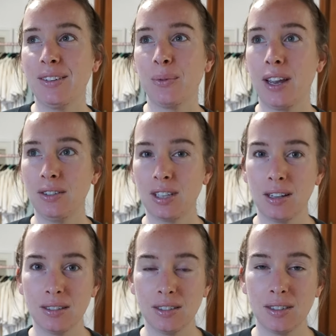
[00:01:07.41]
Randall's
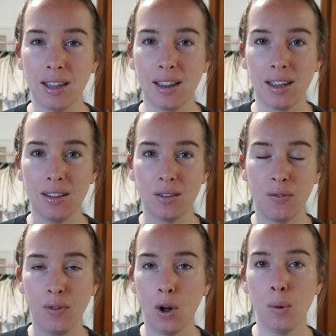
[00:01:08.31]
on like his
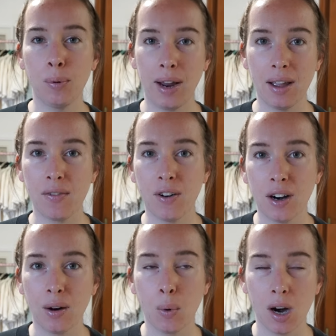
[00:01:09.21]
fall break
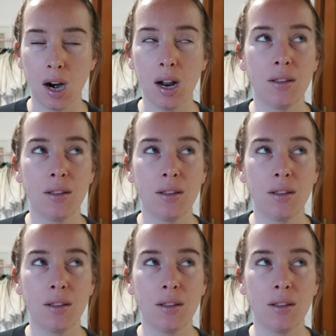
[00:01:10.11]
for work,